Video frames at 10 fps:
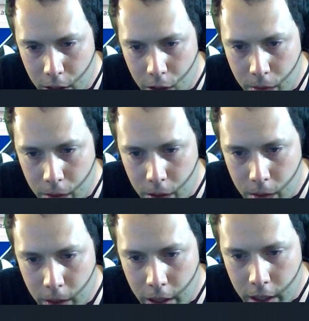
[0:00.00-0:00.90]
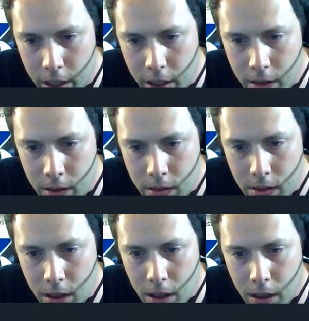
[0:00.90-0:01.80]
over to the radiator
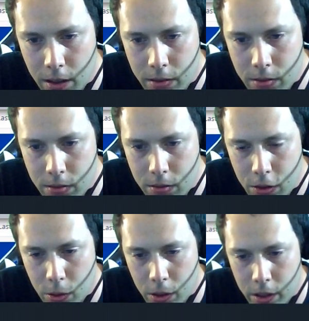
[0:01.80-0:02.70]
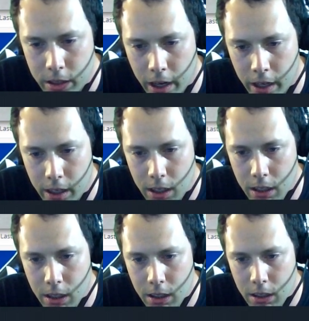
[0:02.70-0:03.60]
coolant tank.
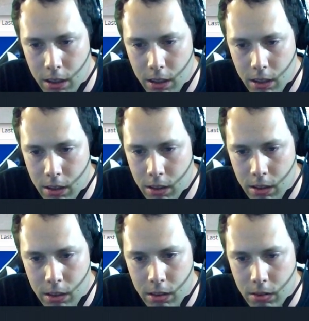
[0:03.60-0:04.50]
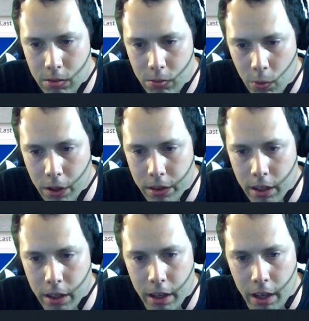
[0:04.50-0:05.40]
What
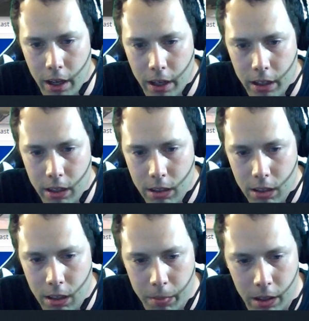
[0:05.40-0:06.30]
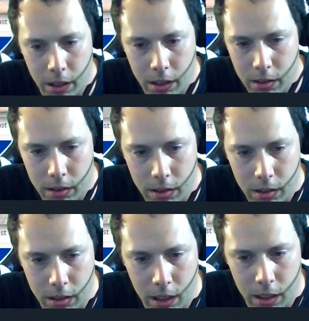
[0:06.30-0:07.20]
the heck? I mean, I
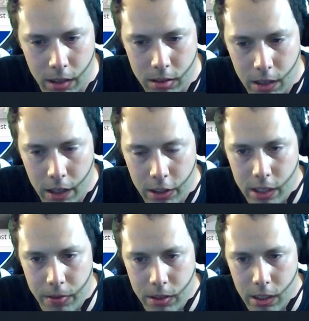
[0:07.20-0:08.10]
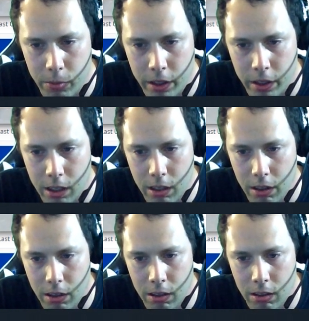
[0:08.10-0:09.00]
guess I just haven't seen one that
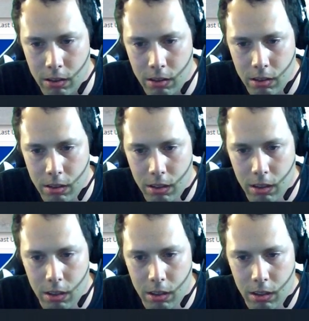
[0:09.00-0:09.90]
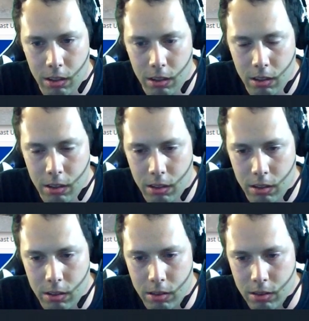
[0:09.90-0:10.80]
color.
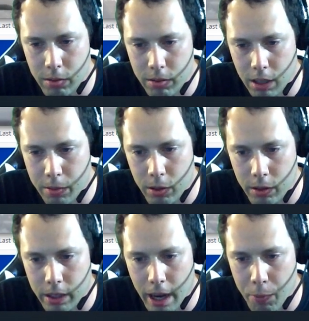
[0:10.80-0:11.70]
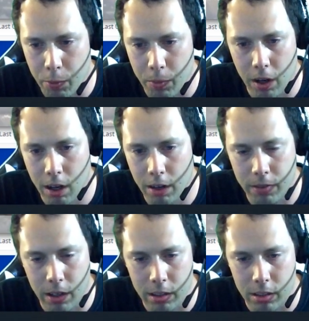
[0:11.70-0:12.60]
Sometimes they'll cap them off.
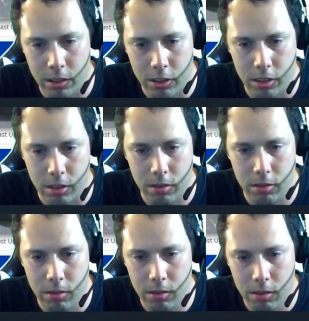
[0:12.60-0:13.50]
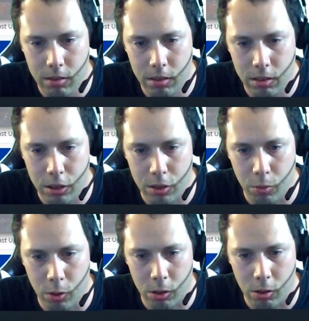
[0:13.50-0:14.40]
It's just
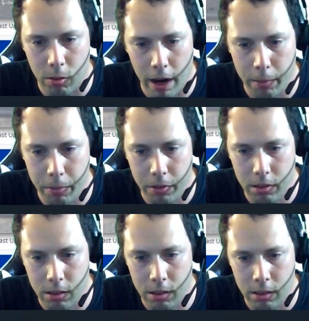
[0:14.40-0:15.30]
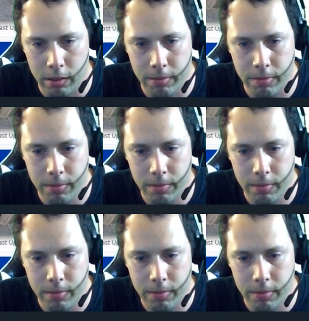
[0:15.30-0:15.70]
more crap. Um,